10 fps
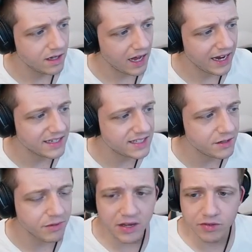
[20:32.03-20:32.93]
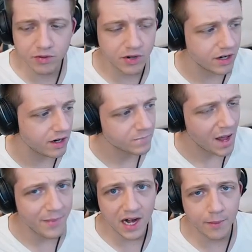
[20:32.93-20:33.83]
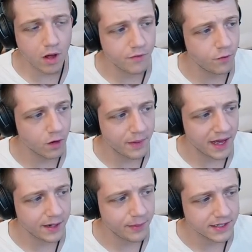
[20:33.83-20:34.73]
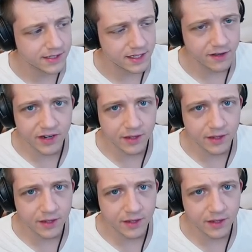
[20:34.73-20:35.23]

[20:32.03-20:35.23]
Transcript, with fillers: I can see right through her. I mean, I'm all for body positivity,